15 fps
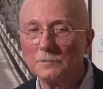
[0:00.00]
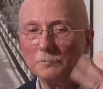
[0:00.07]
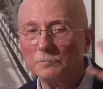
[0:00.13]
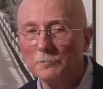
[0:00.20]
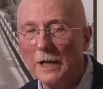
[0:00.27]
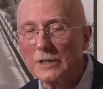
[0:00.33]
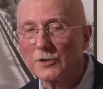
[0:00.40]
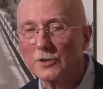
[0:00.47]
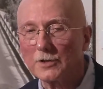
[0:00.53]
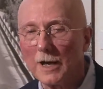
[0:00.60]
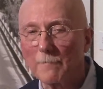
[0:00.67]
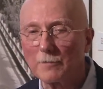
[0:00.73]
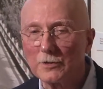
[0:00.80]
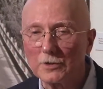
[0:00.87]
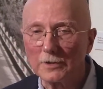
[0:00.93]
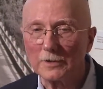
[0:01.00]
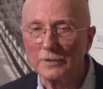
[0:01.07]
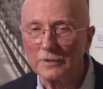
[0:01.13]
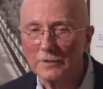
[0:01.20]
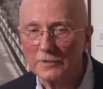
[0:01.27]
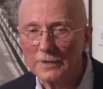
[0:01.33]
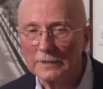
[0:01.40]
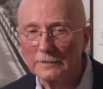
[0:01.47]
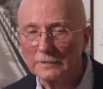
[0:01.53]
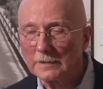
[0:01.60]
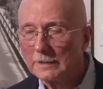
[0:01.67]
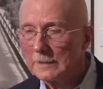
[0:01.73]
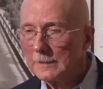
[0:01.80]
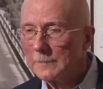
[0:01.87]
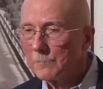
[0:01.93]
measure temperatures and
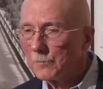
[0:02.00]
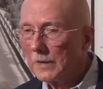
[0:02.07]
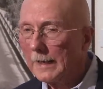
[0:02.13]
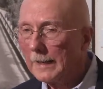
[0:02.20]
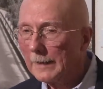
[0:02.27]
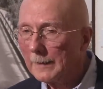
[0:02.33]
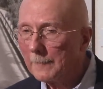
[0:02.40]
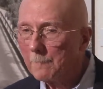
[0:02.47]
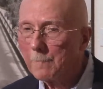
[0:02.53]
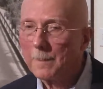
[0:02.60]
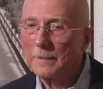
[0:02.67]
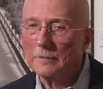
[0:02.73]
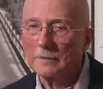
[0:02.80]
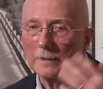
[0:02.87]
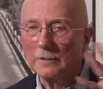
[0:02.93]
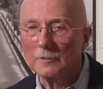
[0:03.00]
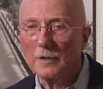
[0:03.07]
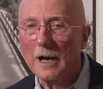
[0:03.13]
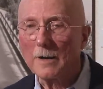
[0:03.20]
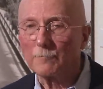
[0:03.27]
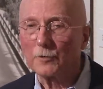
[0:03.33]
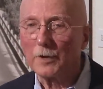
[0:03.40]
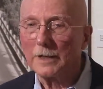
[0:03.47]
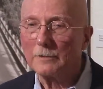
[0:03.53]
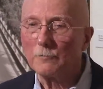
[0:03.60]
uh, you know, operate